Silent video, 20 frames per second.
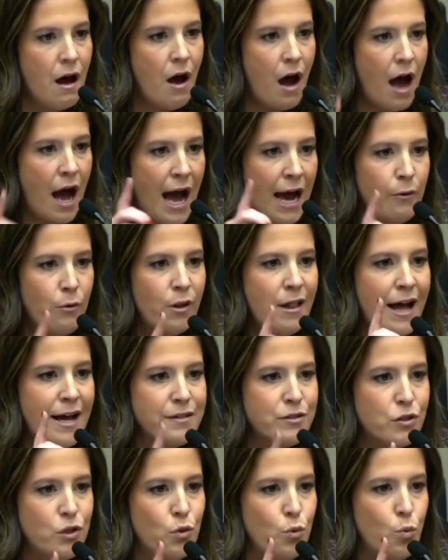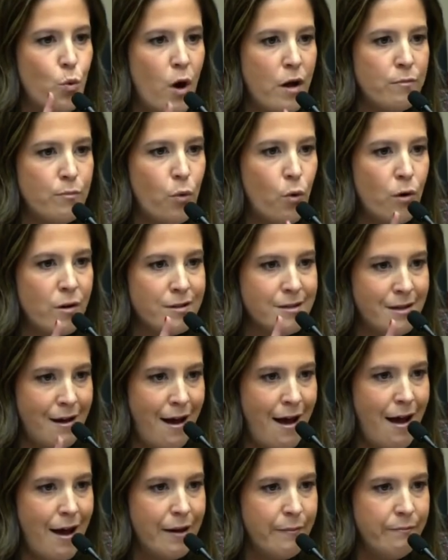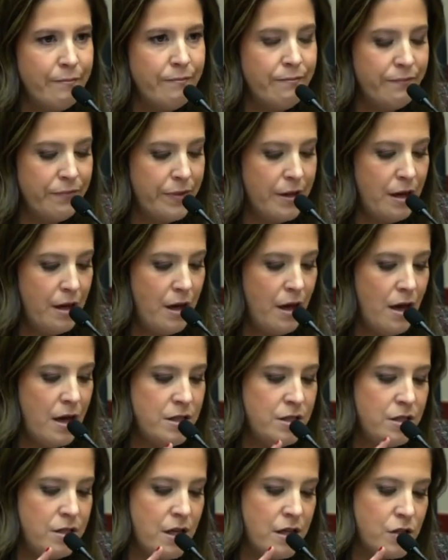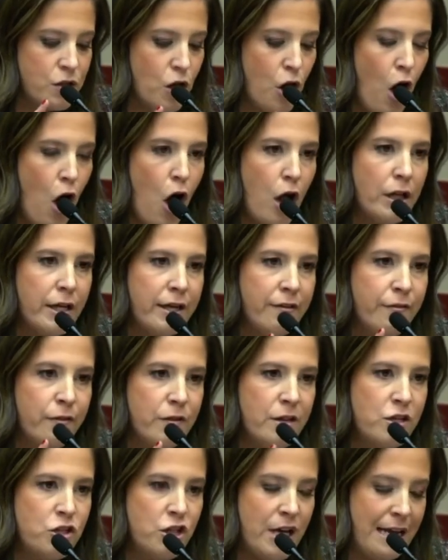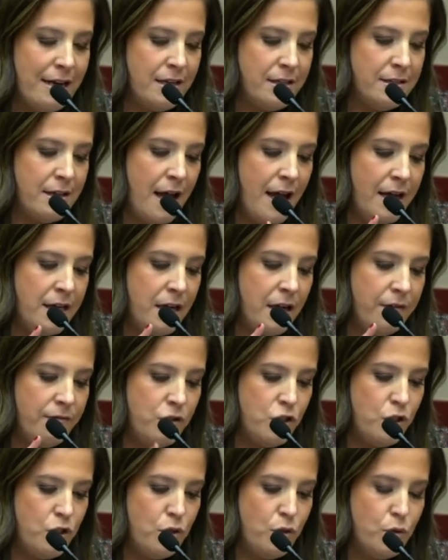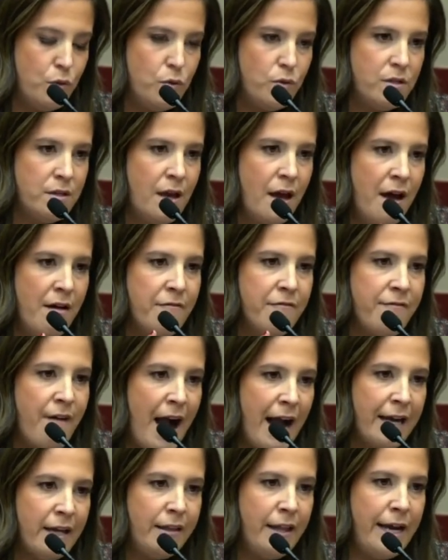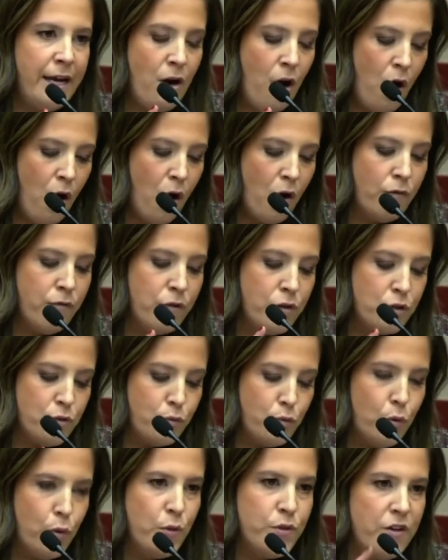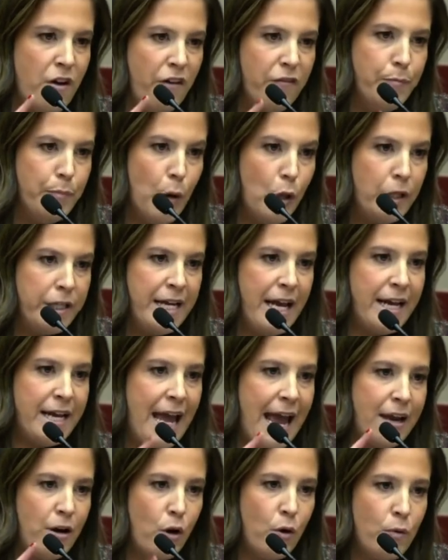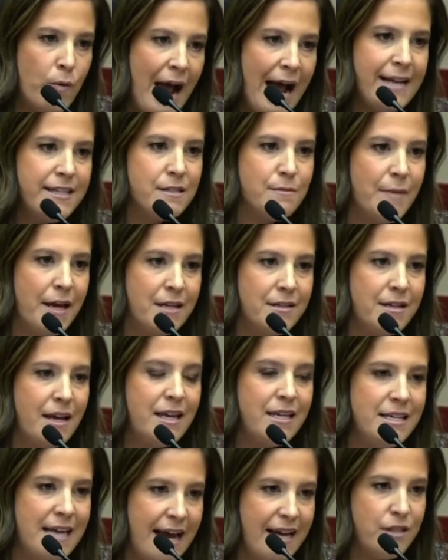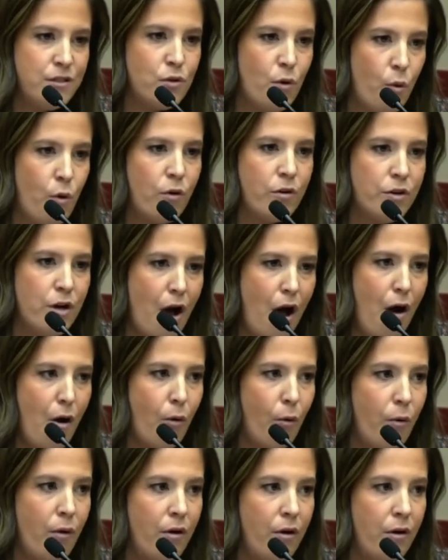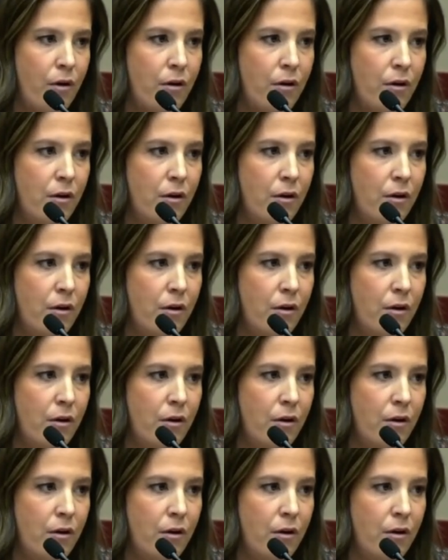I will ask you one more time. Does calling for the genocide of Jews violate Harvard's rules of bullying and harassment? Yes or no?